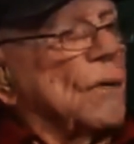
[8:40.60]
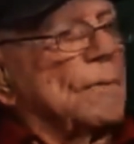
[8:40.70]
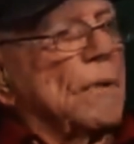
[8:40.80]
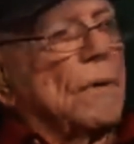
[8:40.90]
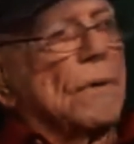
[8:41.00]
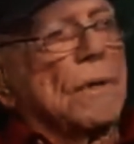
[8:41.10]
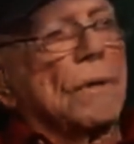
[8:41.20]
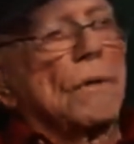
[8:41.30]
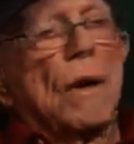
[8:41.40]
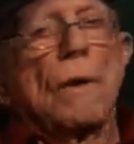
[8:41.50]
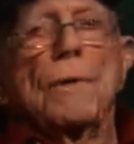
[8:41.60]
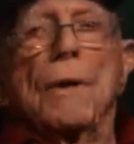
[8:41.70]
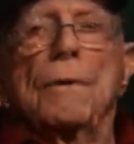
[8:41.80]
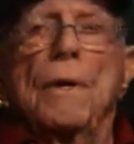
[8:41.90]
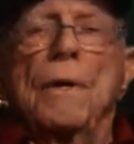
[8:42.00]
open, looking around.
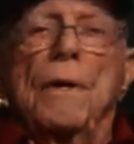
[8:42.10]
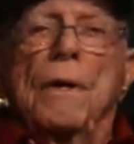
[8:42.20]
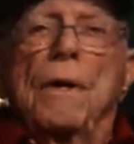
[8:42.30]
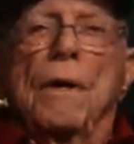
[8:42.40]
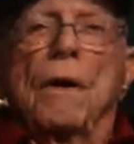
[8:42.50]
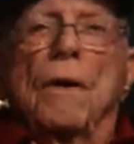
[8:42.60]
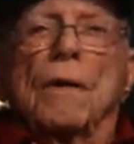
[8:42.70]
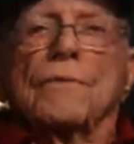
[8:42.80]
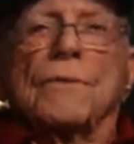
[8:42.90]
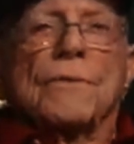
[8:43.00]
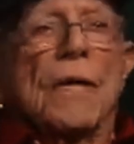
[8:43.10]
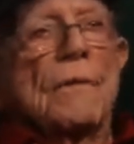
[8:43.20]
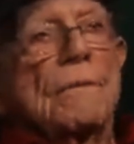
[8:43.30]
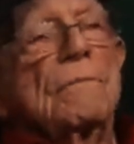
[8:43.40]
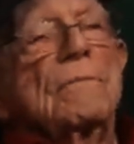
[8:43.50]
And all of a
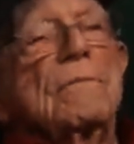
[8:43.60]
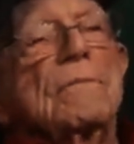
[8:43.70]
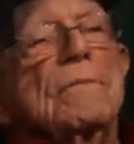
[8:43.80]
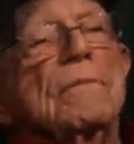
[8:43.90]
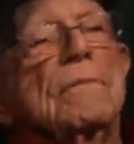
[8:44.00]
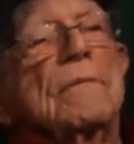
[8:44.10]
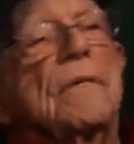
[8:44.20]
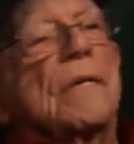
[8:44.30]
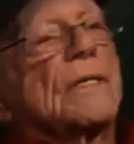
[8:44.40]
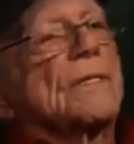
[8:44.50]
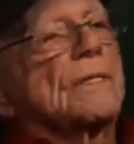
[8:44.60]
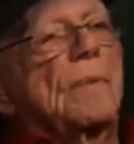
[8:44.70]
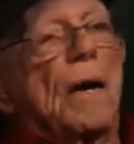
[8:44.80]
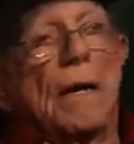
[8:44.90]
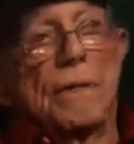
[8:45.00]
sudden, you could
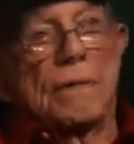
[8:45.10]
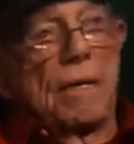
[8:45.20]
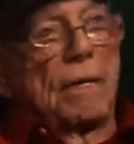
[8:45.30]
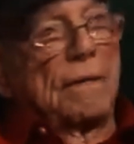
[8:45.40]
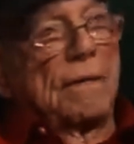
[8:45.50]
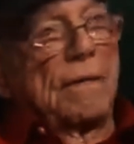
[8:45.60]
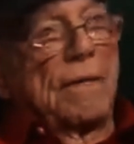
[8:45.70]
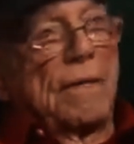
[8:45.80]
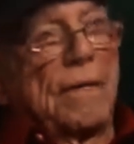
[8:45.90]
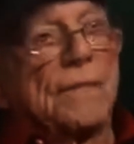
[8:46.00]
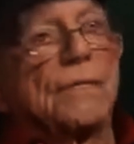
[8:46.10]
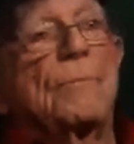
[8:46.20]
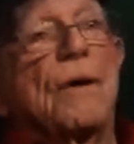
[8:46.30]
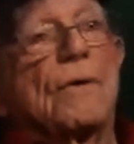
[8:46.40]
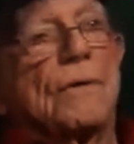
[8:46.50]
smell it. It
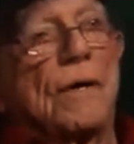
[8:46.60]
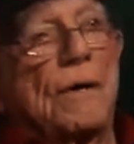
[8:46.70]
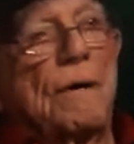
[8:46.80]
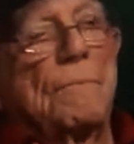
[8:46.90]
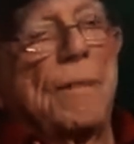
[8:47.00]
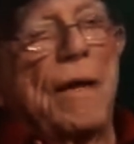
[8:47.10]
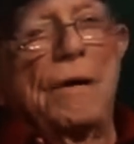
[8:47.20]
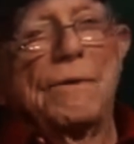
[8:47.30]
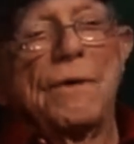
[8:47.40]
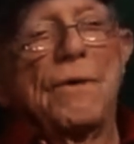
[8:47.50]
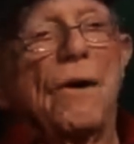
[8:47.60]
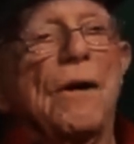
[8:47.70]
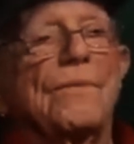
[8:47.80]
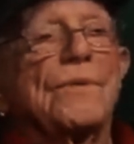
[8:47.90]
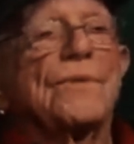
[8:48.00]
smelled good. Then
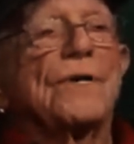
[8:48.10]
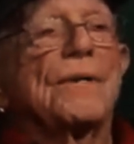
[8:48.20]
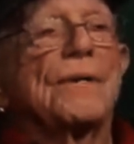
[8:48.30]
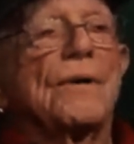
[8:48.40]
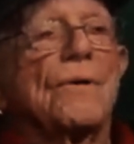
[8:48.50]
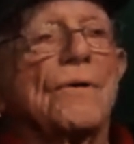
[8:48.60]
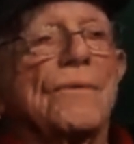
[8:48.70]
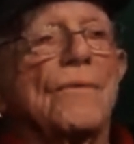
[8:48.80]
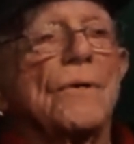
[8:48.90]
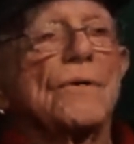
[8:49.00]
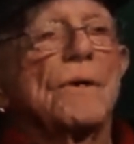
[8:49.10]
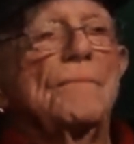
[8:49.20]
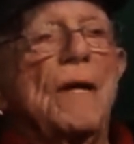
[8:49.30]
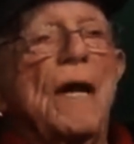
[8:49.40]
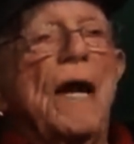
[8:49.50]
all of a sudden, I heard a voice,
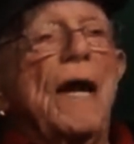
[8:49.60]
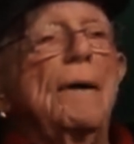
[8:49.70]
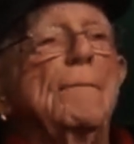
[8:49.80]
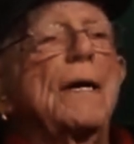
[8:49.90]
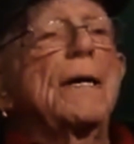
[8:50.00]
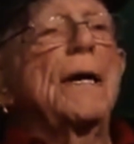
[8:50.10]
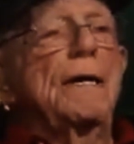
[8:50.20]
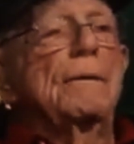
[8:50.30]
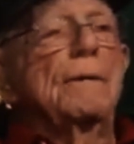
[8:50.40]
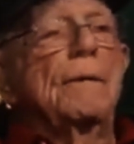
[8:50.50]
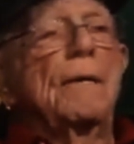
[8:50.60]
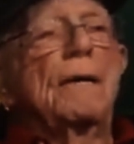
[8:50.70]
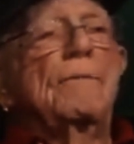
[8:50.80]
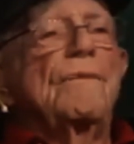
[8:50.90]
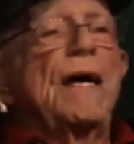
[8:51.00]
hey, Marine,
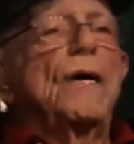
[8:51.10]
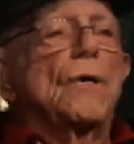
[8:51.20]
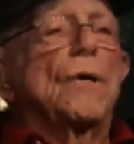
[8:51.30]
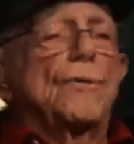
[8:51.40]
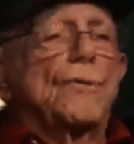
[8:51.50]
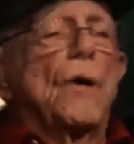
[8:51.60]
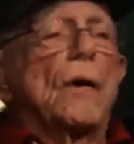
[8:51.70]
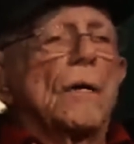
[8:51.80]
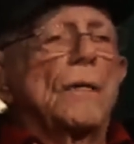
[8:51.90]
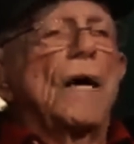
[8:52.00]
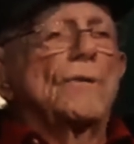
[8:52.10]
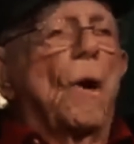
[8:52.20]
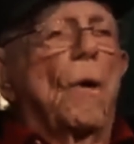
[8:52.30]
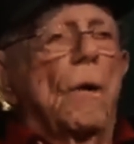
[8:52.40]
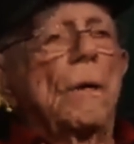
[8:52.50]
very good
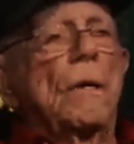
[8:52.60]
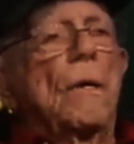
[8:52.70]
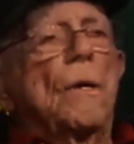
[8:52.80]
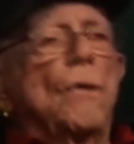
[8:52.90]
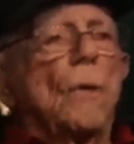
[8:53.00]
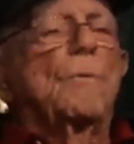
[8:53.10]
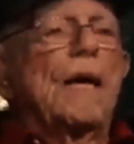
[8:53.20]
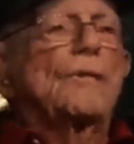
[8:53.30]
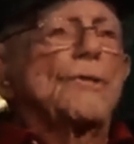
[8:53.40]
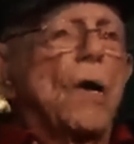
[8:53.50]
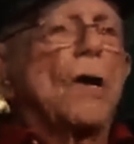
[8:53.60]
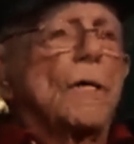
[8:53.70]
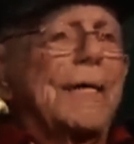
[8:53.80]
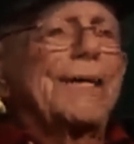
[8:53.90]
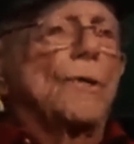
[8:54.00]
chocolatto. You bring
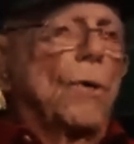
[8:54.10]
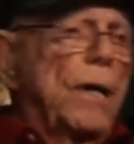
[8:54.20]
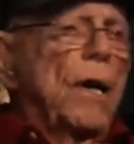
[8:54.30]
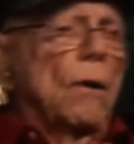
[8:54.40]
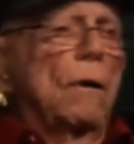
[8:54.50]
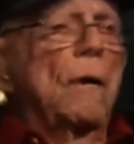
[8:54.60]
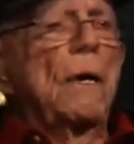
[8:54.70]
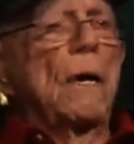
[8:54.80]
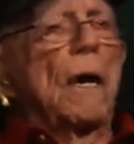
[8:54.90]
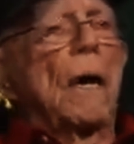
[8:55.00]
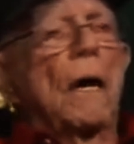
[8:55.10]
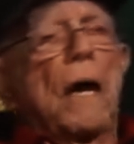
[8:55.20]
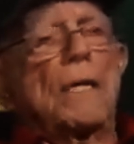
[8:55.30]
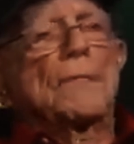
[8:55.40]
chocolatto here. I